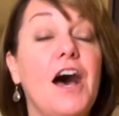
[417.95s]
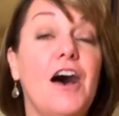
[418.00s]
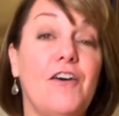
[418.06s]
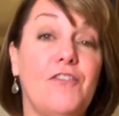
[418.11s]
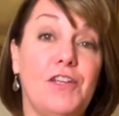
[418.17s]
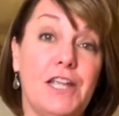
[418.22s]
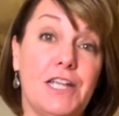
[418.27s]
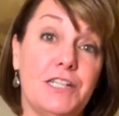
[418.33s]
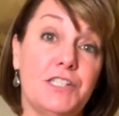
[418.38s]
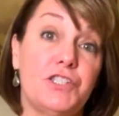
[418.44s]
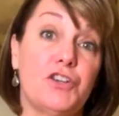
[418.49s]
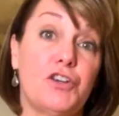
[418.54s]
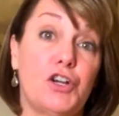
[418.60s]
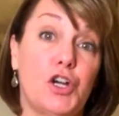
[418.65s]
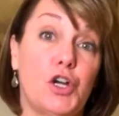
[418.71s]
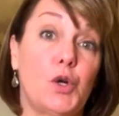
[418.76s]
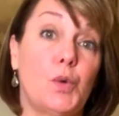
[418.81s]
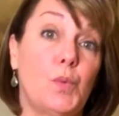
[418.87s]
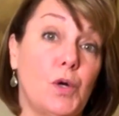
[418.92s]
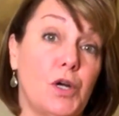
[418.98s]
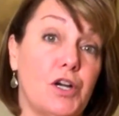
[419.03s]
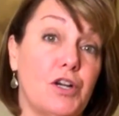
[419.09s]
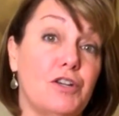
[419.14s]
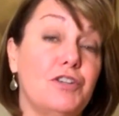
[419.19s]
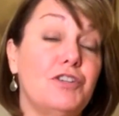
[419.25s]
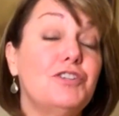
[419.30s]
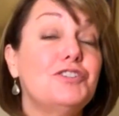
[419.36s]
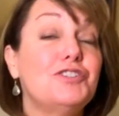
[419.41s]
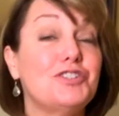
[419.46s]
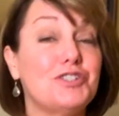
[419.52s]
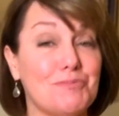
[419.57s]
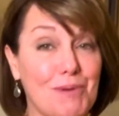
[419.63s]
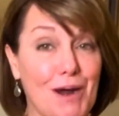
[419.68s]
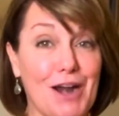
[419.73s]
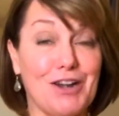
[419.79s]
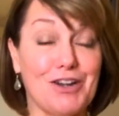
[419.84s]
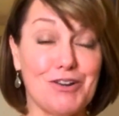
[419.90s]
of his or her word to
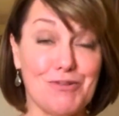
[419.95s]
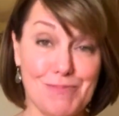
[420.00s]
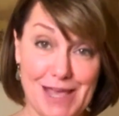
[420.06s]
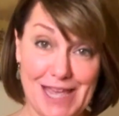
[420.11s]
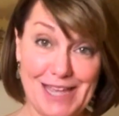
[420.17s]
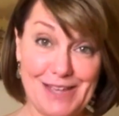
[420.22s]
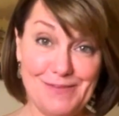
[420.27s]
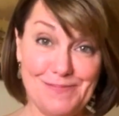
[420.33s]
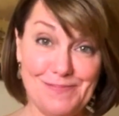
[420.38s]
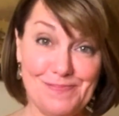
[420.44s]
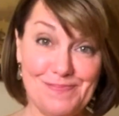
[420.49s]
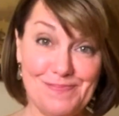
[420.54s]
partner B.